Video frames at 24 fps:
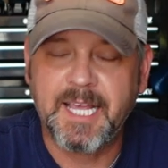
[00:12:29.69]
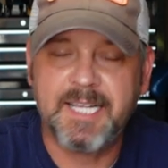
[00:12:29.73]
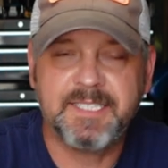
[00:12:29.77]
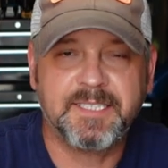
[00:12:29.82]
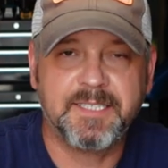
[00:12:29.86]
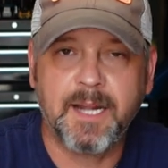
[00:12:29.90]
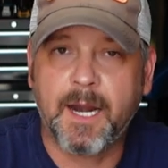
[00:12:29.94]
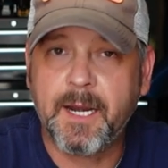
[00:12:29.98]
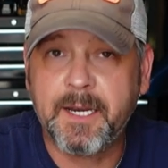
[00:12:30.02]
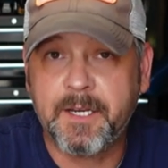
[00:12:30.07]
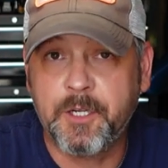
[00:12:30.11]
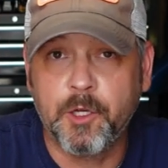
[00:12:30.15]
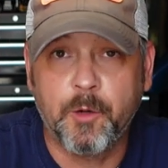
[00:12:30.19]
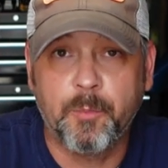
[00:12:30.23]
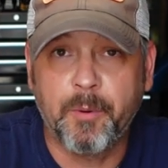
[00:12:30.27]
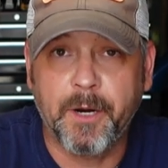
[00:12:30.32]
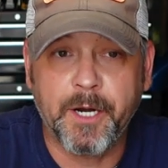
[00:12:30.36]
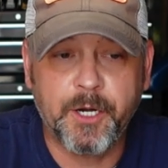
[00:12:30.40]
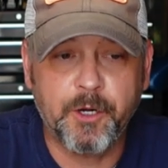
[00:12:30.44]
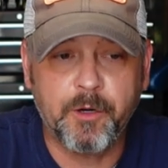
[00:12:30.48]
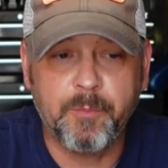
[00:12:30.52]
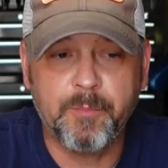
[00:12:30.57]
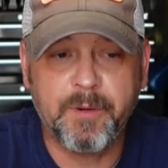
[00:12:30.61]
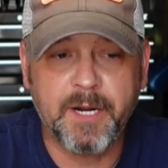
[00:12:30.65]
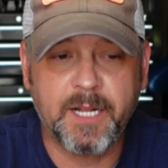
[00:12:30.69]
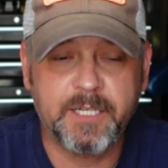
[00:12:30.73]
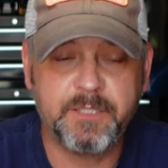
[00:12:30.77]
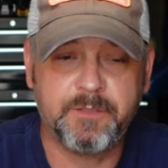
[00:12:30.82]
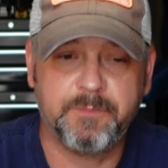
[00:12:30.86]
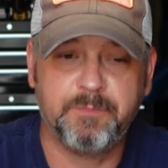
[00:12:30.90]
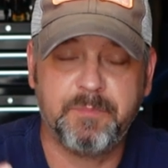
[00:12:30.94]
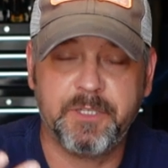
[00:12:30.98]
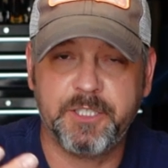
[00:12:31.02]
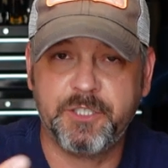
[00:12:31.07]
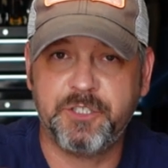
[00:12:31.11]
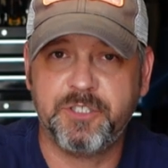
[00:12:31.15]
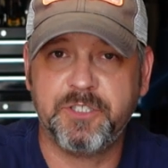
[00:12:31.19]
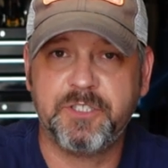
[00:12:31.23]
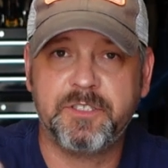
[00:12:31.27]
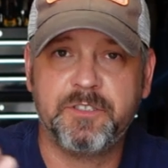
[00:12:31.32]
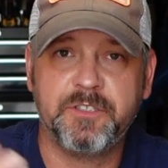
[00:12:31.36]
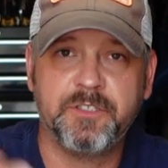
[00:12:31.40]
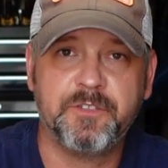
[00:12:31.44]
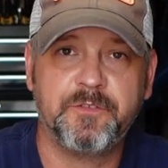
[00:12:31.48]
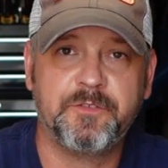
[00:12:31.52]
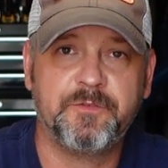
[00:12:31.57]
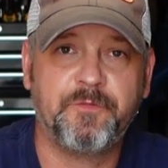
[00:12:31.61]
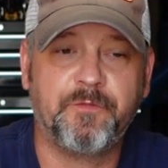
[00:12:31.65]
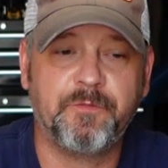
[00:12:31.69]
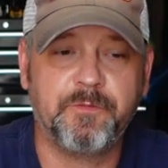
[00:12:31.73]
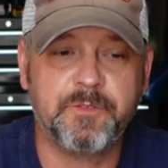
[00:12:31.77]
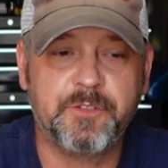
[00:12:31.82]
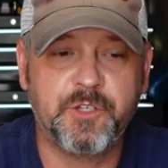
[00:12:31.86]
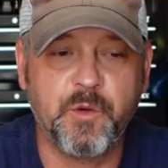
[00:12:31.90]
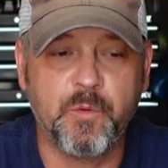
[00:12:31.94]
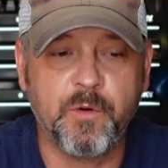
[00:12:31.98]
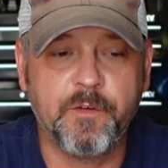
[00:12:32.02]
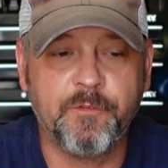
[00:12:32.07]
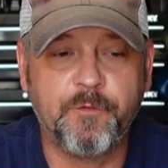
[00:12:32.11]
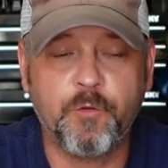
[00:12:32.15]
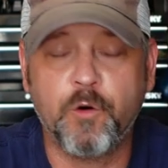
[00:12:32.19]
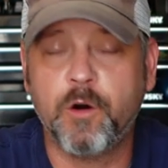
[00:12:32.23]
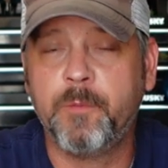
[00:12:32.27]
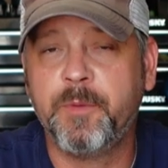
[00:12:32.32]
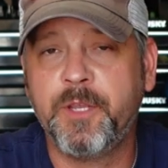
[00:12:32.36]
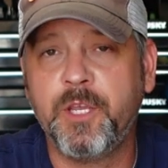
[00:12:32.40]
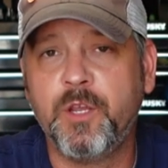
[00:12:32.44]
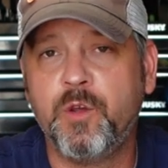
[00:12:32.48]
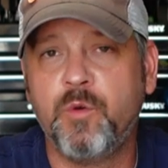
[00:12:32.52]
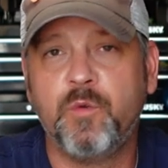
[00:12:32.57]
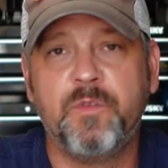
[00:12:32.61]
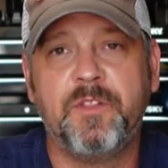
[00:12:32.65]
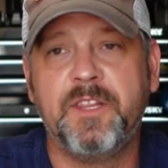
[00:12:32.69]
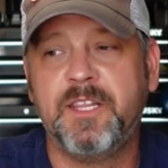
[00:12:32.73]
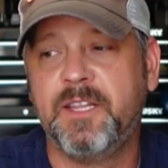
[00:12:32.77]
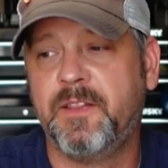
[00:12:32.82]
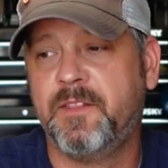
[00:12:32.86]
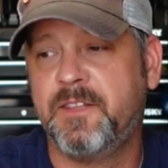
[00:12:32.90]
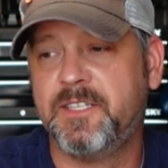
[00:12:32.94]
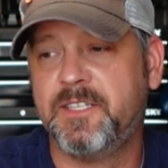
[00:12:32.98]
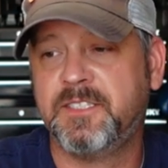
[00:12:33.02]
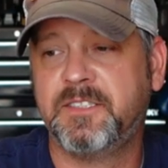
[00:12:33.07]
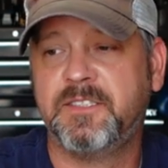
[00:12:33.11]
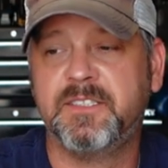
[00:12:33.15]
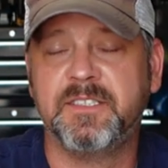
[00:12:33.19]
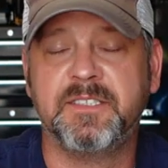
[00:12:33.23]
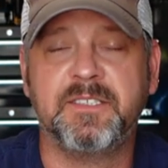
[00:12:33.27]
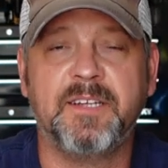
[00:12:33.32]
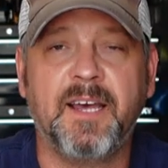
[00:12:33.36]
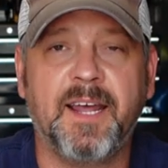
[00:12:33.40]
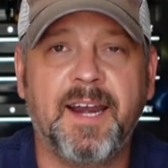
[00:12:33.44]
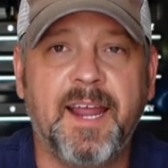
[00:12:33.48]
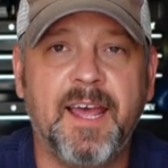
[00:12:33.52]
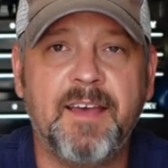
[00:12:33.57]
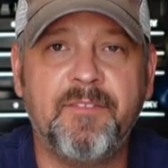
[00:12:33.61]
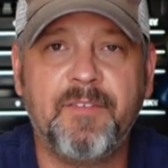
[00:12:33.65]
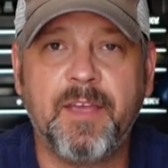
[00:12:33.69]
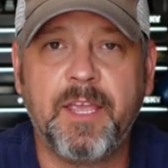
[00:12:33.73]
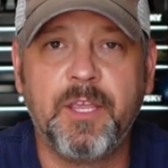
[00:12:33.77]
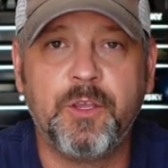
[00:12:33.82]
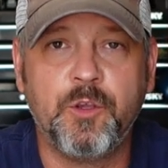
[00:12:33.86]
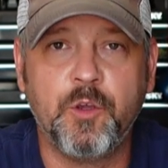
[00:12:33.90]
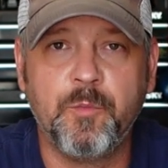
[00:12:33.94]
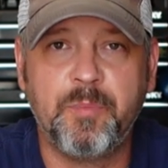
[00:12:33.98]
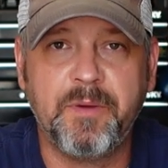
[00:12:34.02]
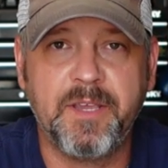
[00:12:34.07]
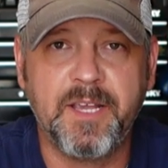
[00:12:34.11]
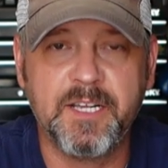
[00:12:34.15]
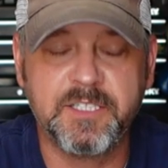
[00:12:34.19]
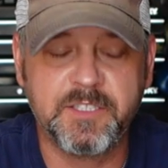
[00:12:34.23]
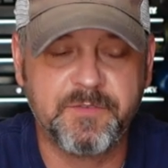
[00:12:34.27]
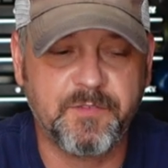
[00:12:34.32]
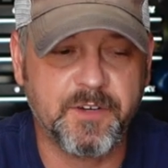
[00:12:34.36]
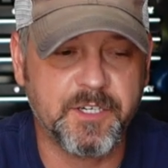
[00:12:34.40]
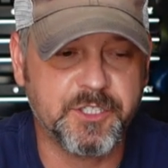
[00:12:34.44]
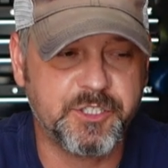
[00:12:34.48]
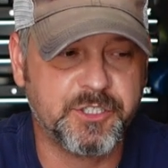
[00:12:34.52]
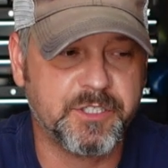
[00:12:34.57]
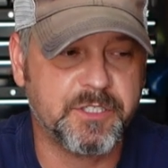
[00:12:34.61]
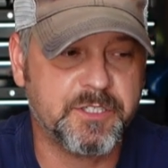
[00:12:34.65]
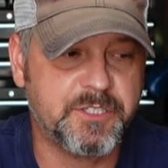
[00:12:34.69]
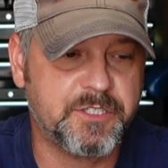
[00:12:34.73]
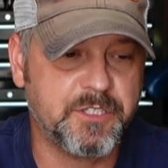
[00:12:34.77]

It's not a deal breaker, but just to inform you, this does not have a UPS function.